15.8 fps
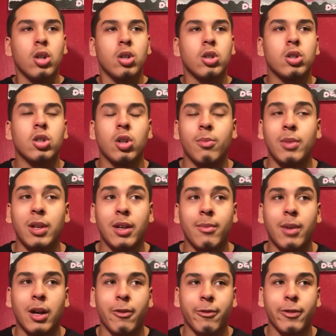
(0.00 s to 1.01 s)
So me and
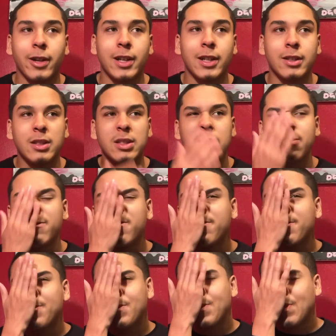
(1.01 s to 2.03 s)
my friends,
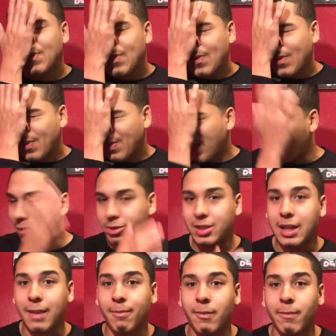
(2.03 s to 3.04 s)
I was
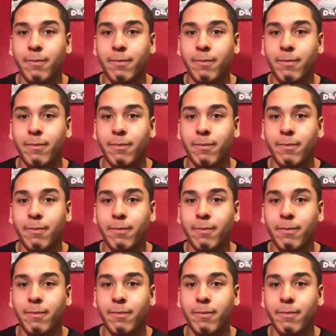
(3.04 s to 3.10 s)
like,